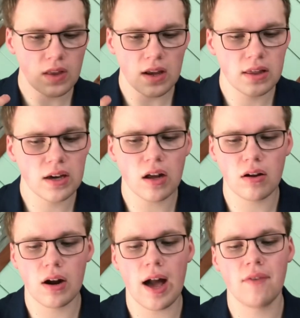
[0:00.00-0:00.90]
The
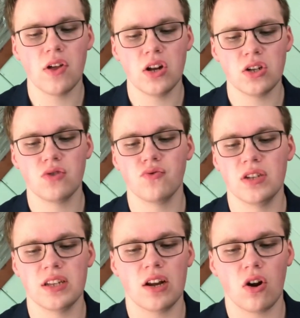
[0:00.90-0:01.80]
Colorado Avalanche
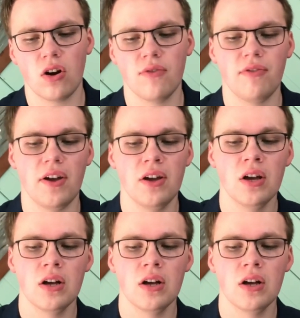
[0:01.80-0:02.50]
re-signed R F A